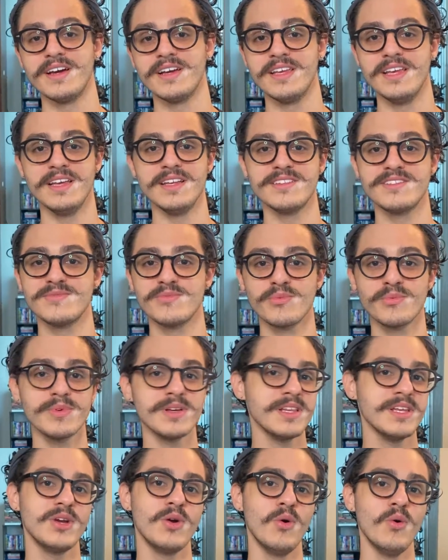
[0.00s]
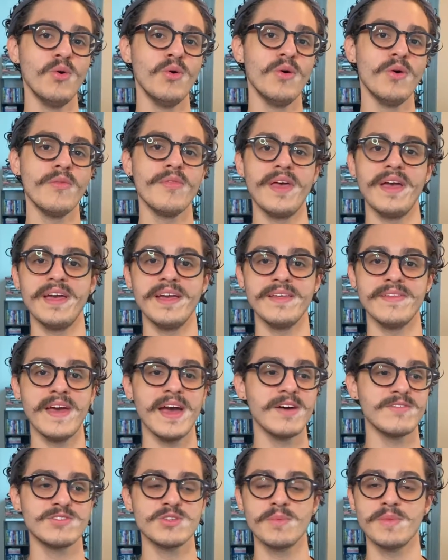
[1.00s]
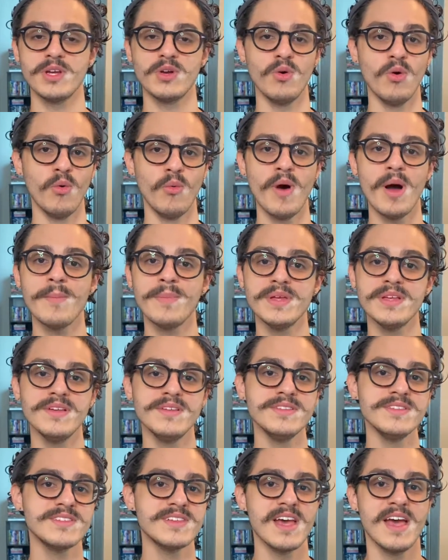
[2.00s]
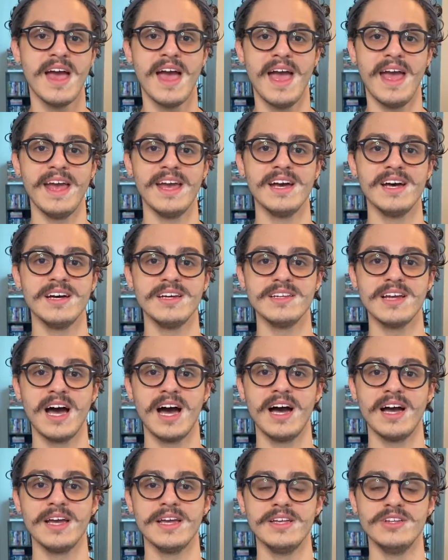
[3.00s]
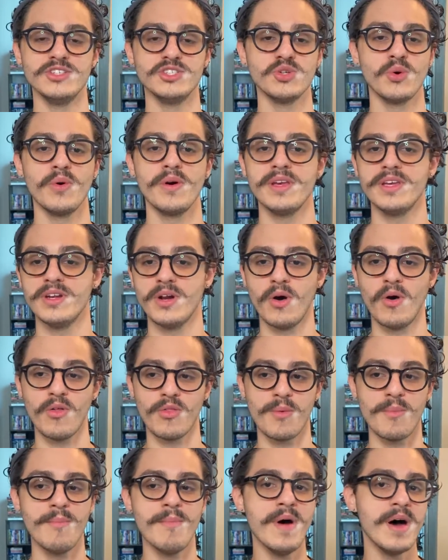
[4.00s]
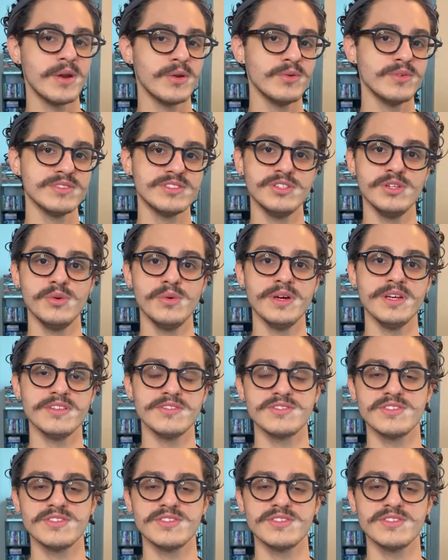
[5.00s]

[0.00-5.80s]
It's really cool. They have so many cool weapons, and I enjoy, all the metal to it.